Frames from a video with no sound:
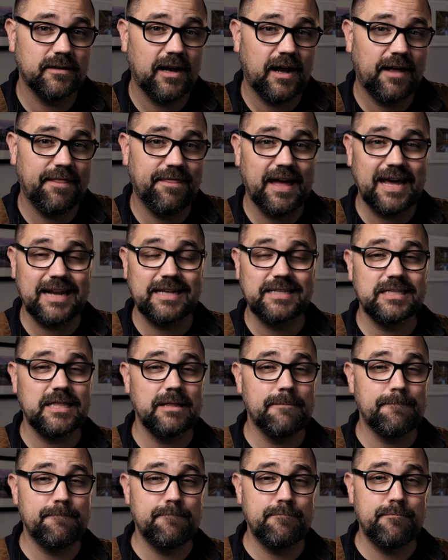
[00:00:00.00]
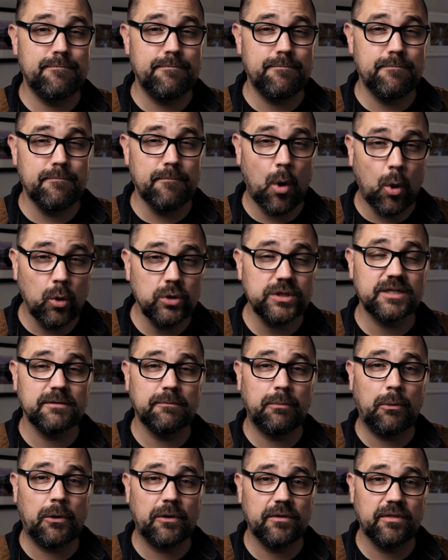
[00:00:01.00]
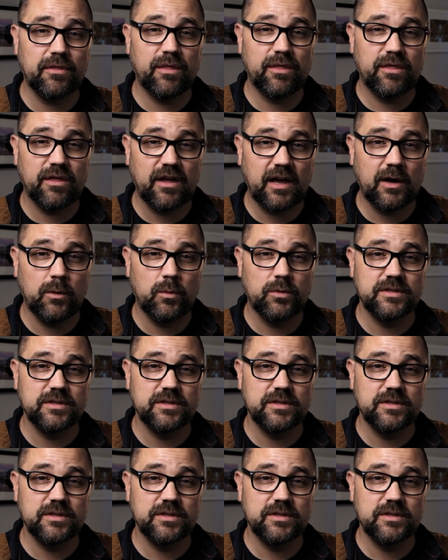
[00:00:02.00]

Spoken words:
And that is the most important thing